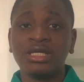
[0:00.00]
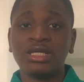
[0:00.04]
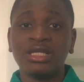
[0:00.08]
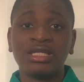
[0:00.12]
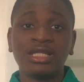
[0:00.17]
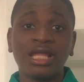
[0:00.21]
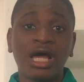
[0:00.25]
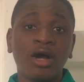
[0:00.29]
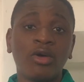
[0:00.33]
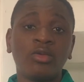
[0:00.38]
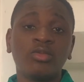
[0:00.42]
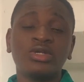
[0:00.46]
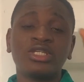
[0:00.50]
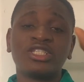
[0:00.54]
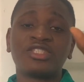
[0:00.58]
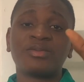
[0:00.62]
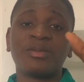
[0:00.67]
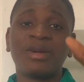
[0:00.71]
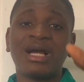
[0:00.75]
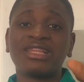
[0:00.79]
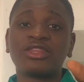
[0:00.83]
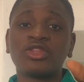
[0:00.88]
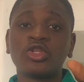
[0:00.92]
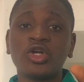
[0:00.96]
Now, it
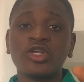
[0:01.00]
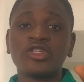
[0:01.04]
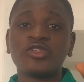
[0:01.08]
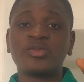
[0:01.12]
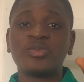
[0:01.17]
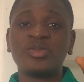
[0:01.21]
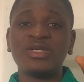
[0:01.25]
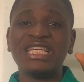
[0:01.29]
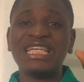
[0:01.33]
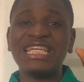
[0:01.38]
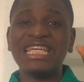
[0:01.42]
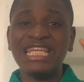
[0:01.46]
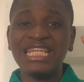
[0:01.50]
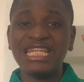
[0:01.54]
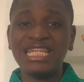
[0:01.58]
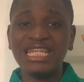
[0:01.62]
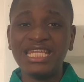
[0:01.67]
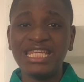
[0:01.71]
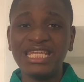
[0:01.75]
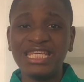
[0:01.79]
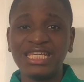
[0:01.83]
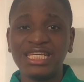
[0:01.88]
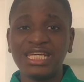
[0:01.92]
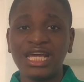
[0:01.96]
might not be
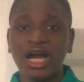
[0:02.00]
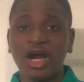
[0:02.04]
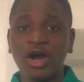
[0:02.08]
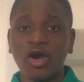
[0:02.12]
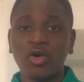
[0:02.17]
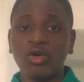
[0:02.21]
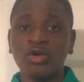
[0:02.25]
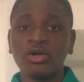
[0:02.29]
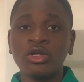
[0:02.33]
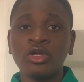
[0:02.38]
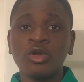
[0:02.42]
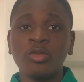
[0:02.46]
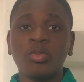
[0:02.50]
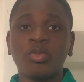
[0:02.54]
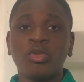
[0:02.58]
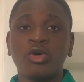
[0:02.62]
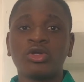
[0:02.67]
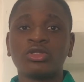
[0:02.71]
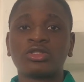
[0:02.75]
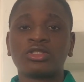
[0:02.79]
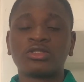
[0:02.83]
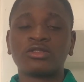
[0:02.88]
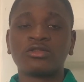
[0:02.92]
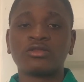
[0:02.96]
illegal,
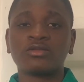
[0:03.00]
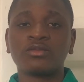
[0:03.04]
but